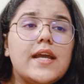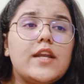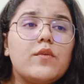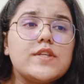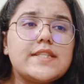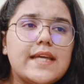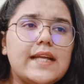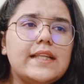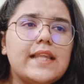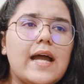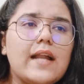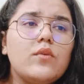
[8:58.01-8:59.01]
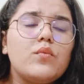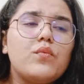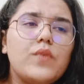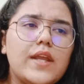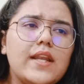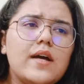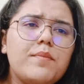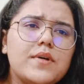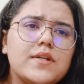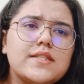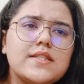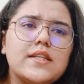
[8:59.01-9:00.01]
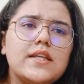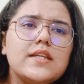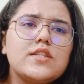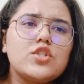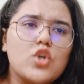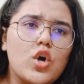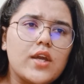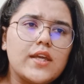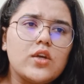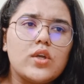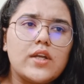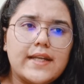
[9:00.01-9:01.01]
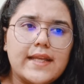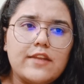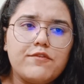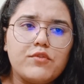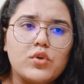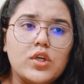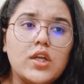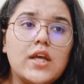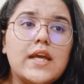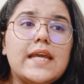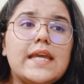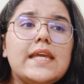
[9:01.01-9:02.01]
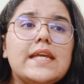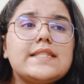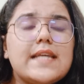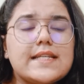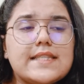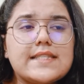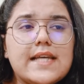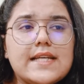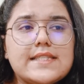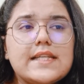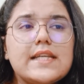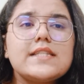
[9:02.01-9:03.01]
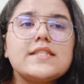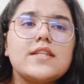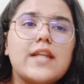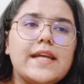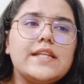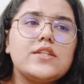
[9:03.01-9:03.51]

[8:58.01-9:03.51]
It was held that when a person is talking on a telephone, he is exercising his right